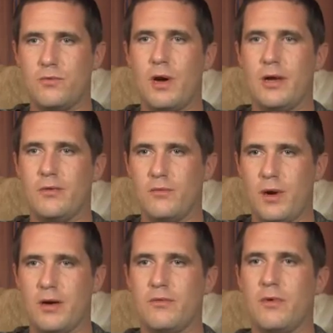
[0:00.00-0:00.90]
right,
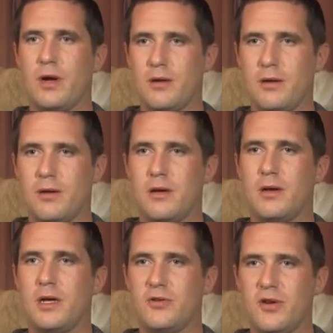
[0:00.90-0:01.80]
right, right.
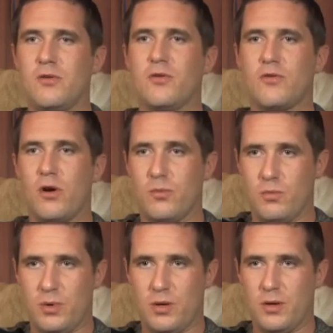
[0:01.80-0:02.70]
Uh, adrenochrome.